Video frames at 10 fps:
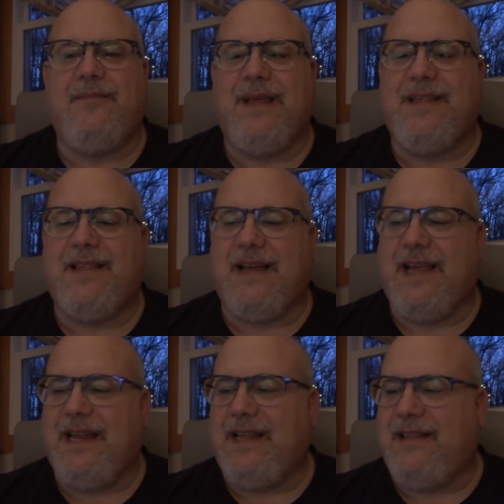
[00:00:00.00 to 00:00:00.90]
they start
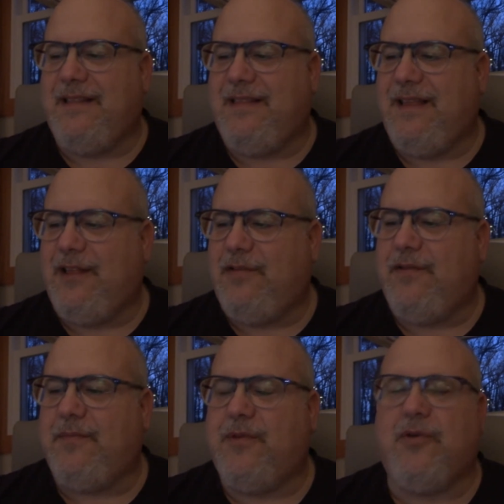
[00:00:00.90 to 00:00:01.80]
getting things
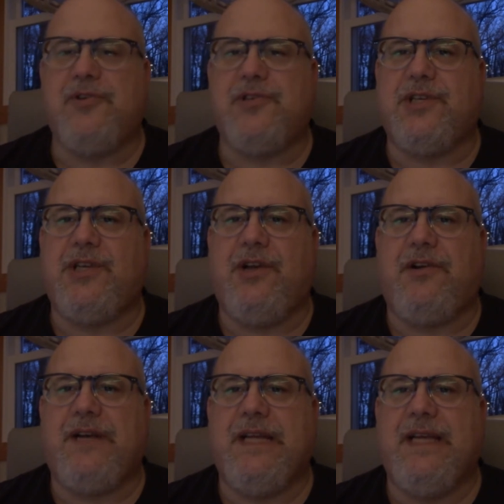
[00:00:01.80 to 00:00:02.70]
from Social
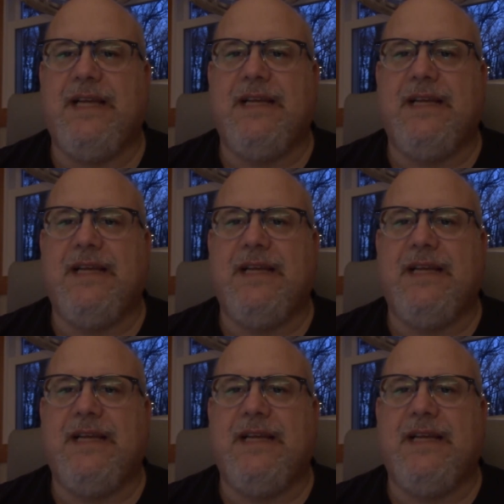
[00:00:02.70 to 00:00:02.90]
Security